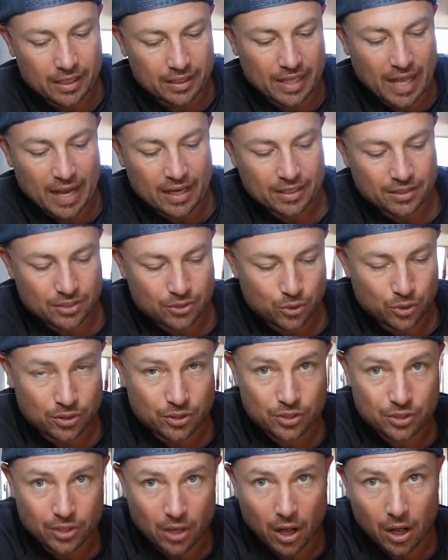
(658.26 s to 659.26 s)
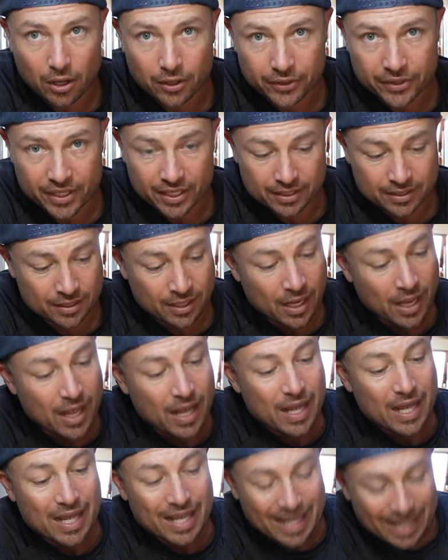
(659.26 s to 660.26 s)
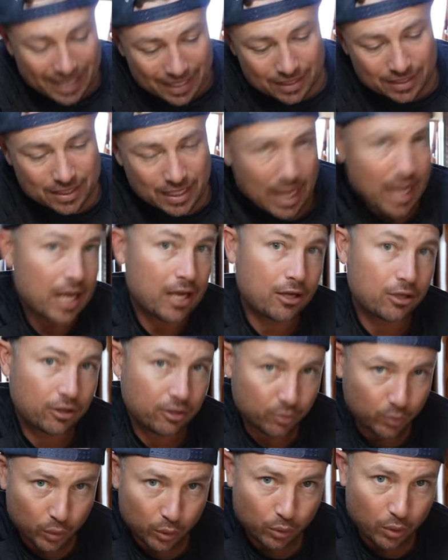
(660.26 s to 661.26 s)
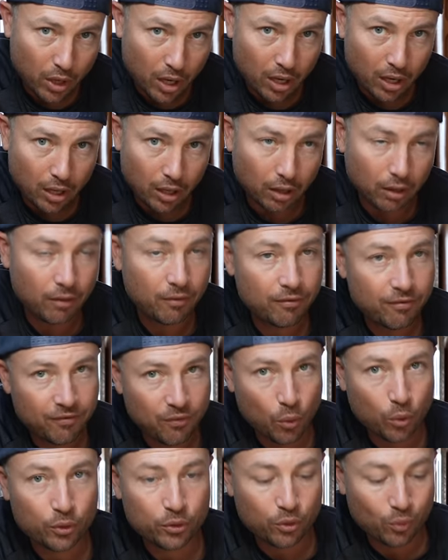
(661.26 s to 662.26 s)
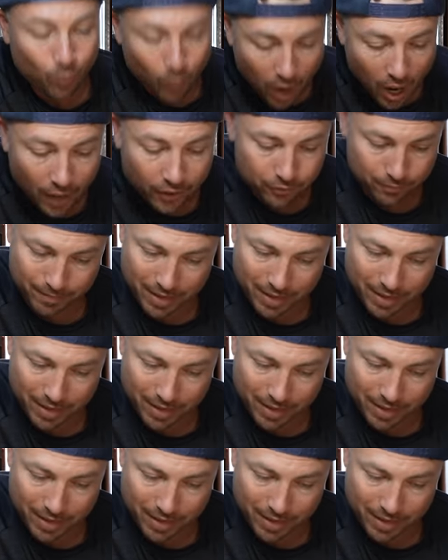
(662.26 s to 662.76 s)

and that is to install this intake through hull for the water